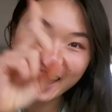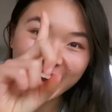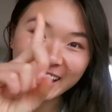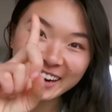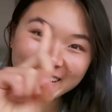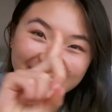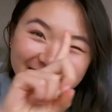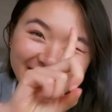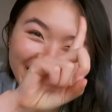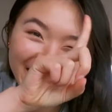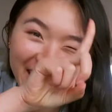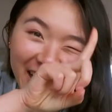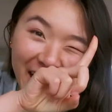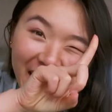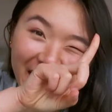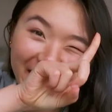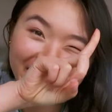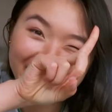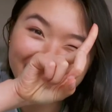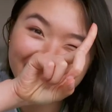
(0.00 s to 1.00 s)
It is
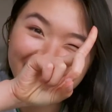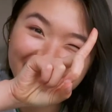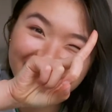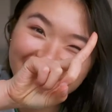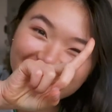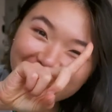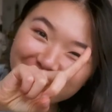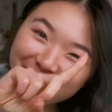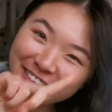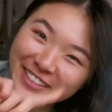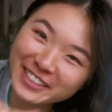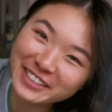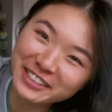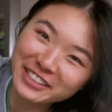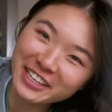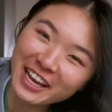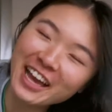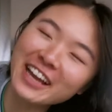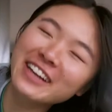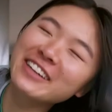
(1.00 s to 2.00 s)
time to cook for
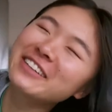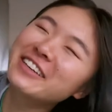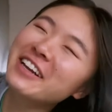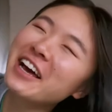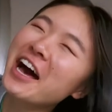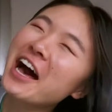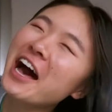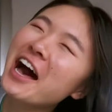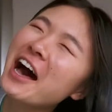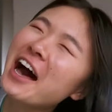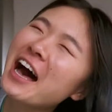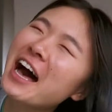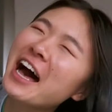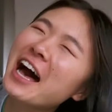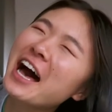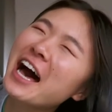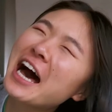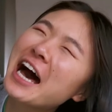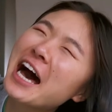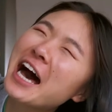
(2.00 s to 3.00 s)
date
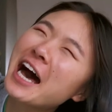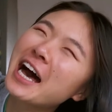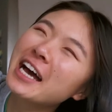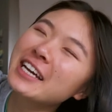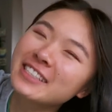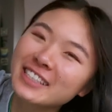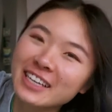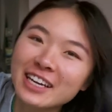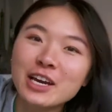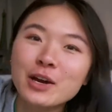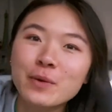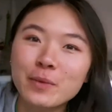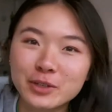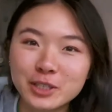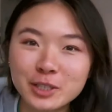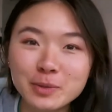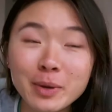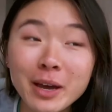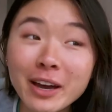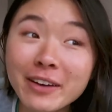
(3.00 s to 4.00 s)
night. Which
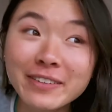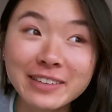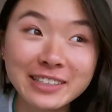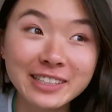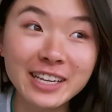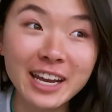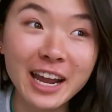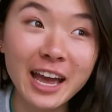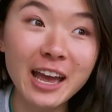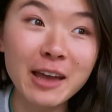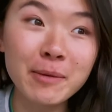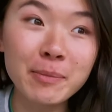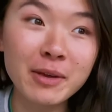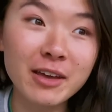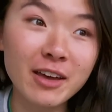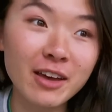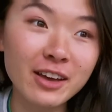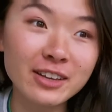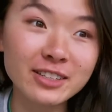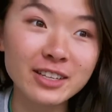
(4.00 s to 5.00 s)
is perfect today
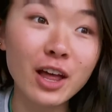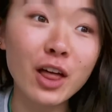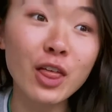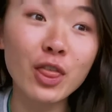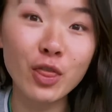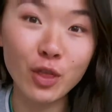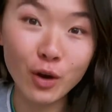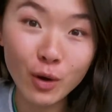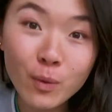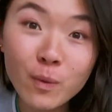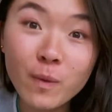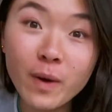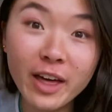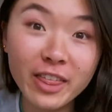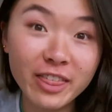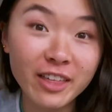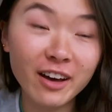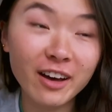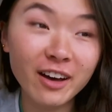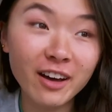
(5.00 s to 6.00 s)
because the
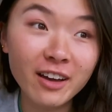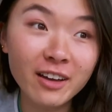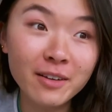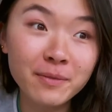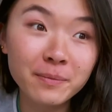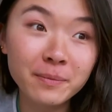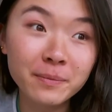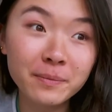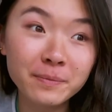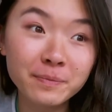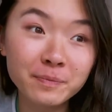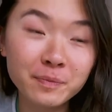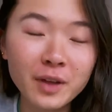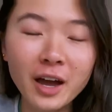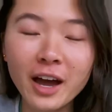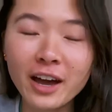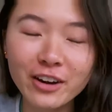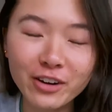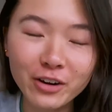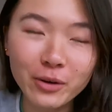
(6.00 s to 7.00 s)
weather.
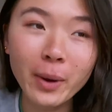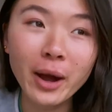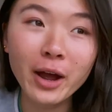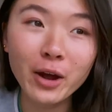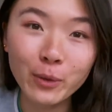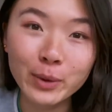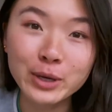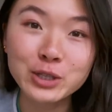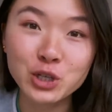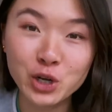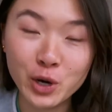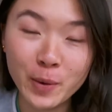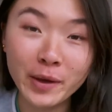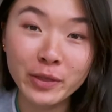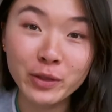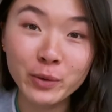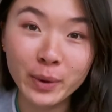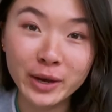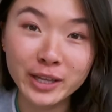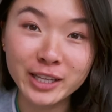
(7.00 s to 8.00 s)
I don't know why I always talk
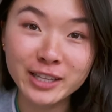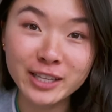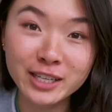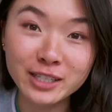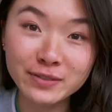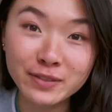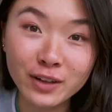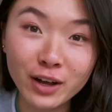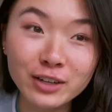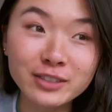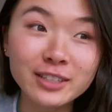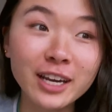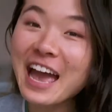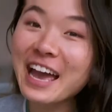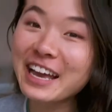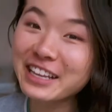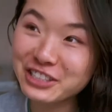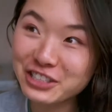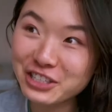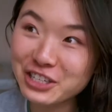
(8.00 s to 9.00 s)
about the weather in these vlogs.
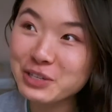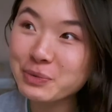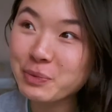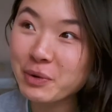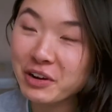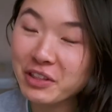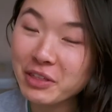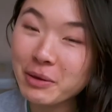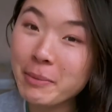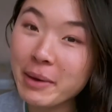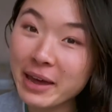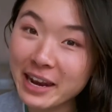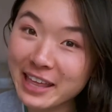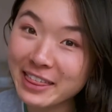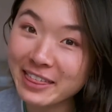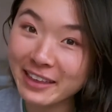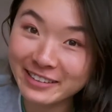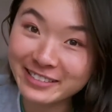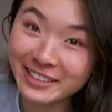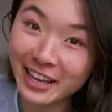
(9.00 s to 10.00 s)
It's just one of the many
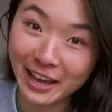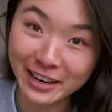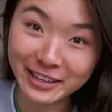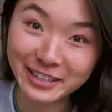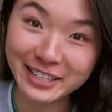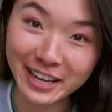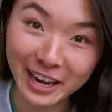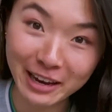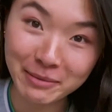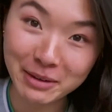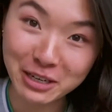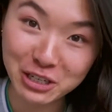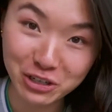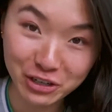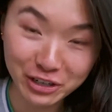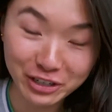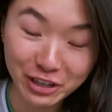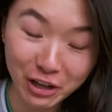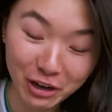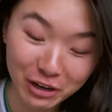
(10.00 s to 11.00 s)
things that entertain me during